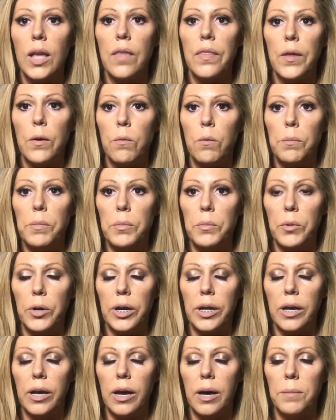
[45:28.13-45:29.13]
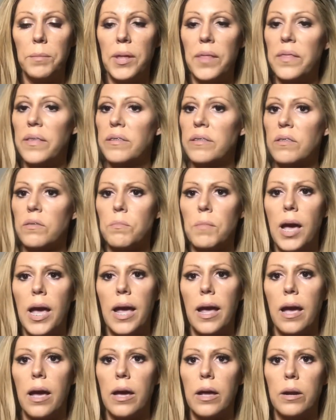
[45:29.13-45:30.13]
There will be more to come. This is
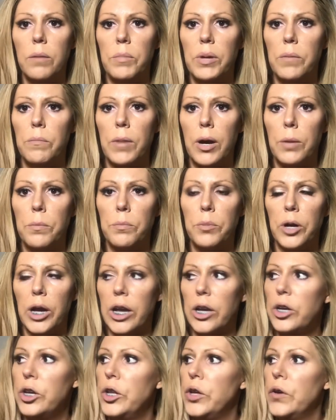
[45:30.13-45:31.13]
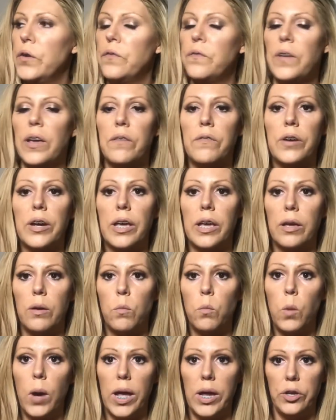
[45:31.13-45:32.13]
going to be my brand new favorite
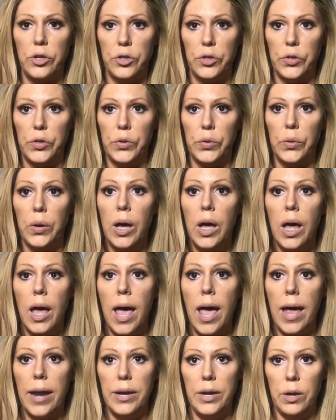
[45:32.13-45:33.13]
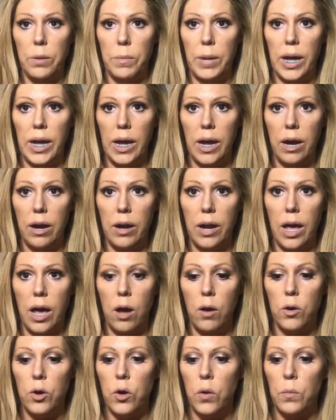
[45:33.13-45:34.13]
way to adhere my hair
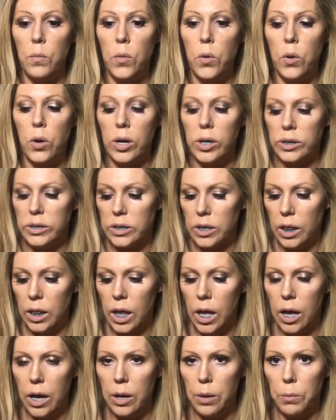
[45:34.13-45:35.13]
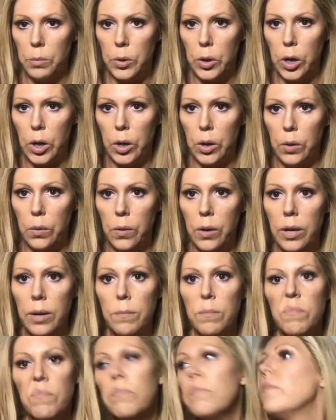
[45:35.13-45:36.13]
now. No more Salon Pro,
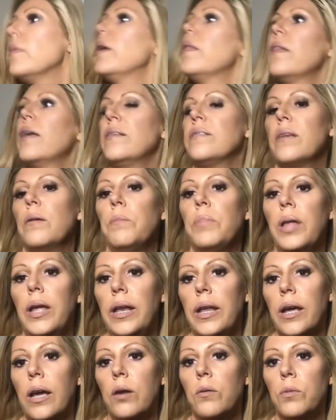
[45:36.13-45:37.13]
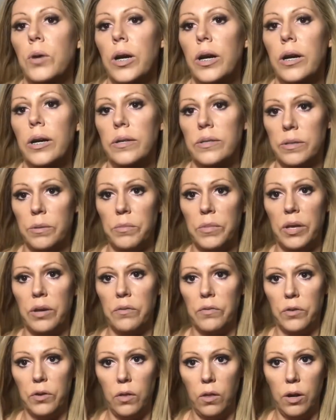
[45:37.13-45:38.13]
unless I'm planning on wearing
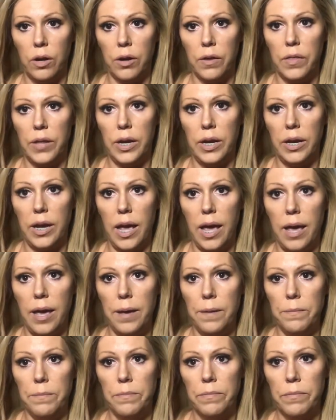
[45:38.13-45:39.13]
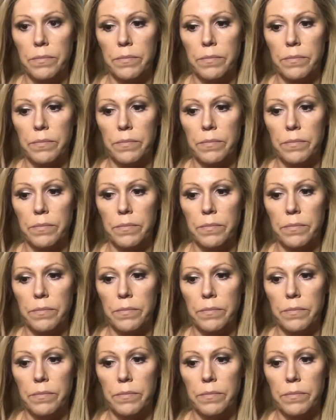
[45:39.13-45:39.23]
something for longer than a day.